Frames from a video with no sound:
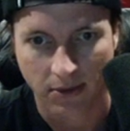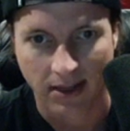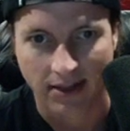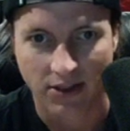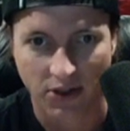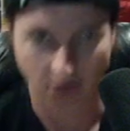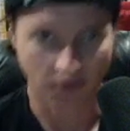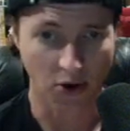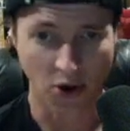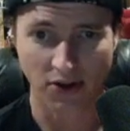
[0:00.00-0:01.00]
Don't know if
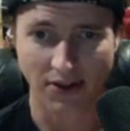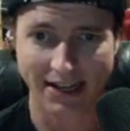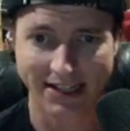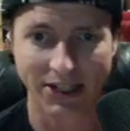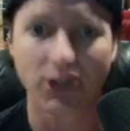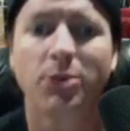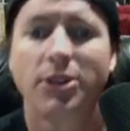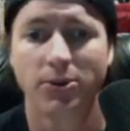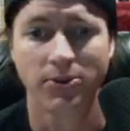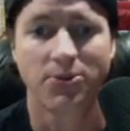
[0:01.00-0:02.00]
you heard that too, but
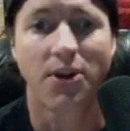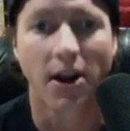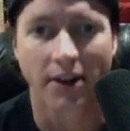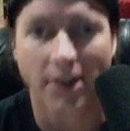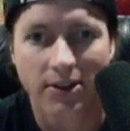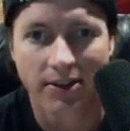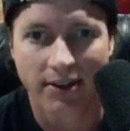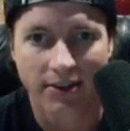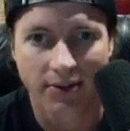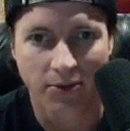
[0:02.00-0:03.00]
there was a wrong note.
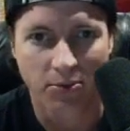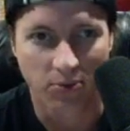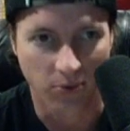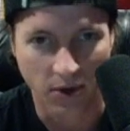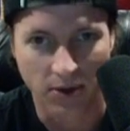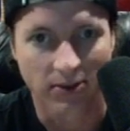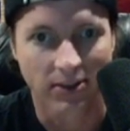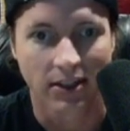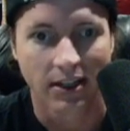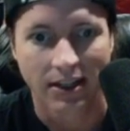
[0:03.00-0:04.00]
That's from when I was
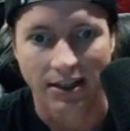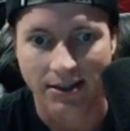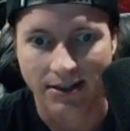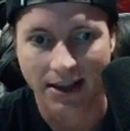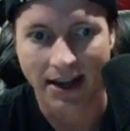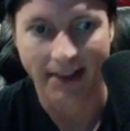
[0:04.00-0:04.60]
sliding